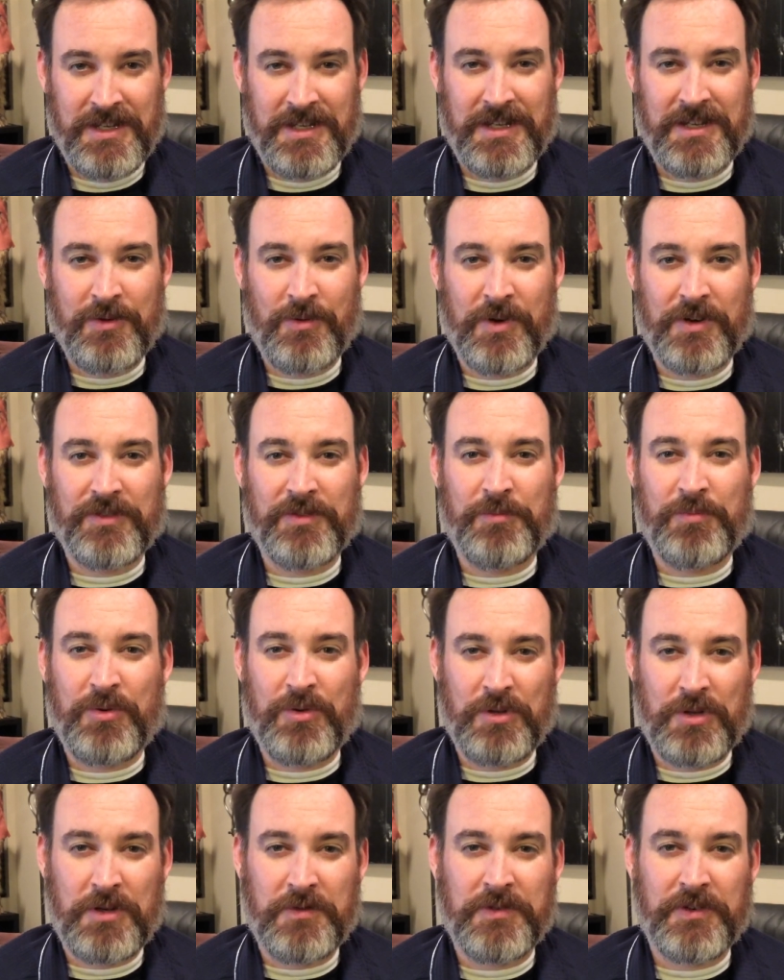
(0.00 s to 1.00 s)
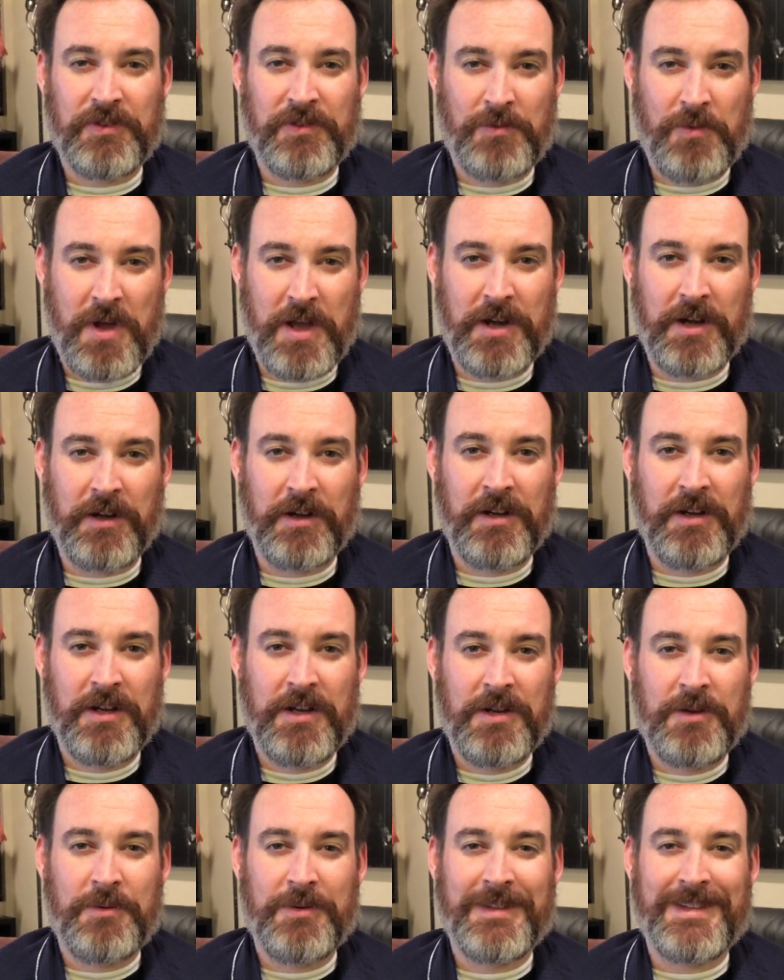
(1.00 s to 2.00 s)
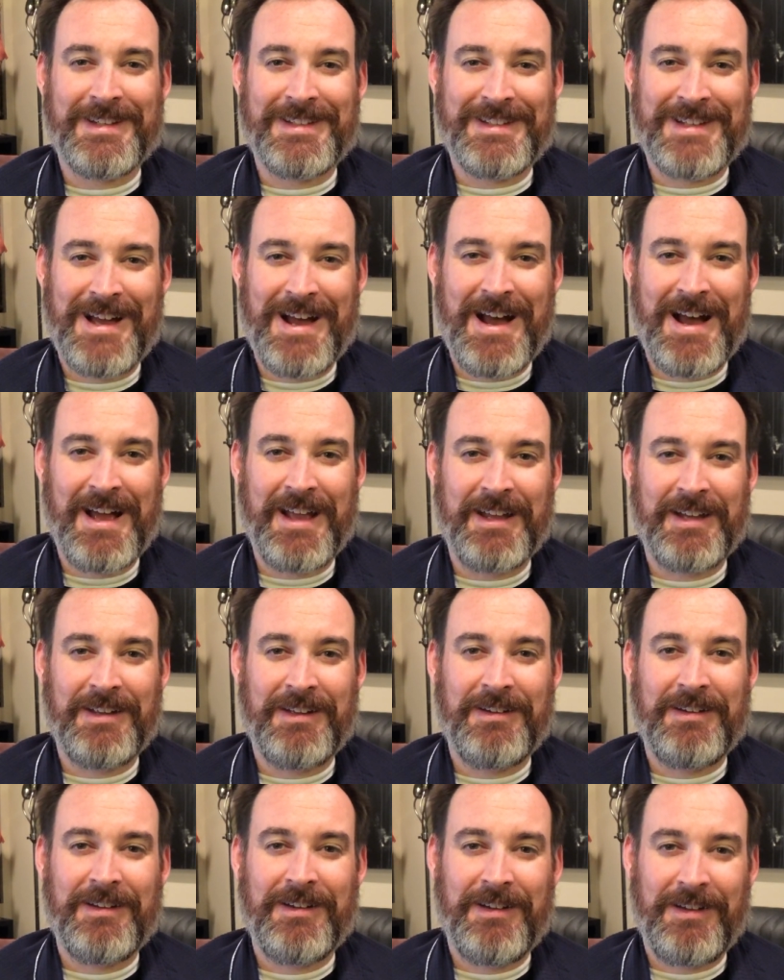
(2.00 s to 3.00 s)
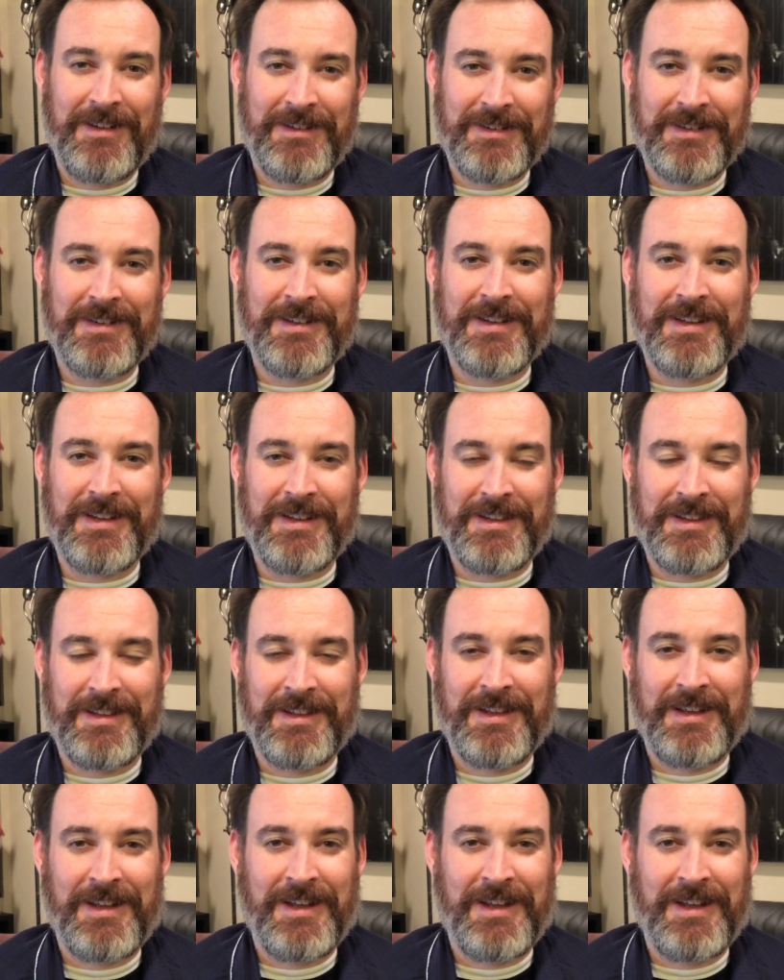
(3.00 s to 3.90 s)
He wears a pullover sweater with a tie underneath.